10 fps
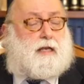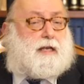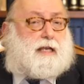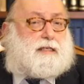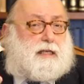In
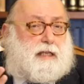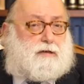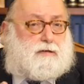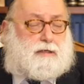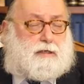
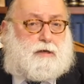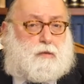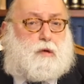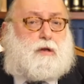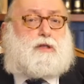atzilus,
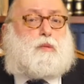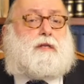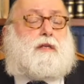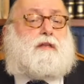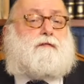in worlds where
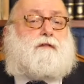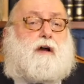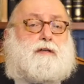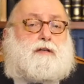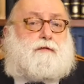the
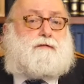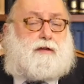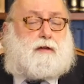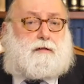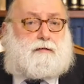divine is
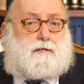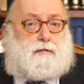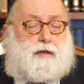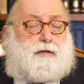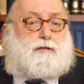revealed,
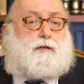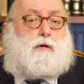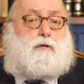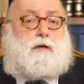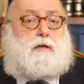and there's
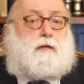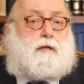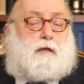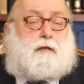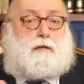no
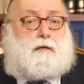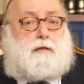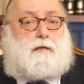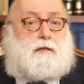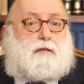
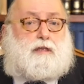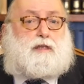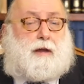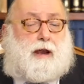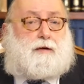
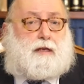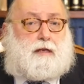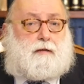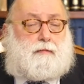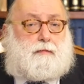
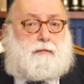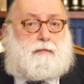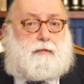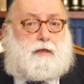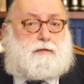disparity,
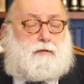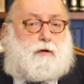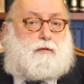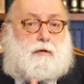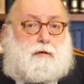there's no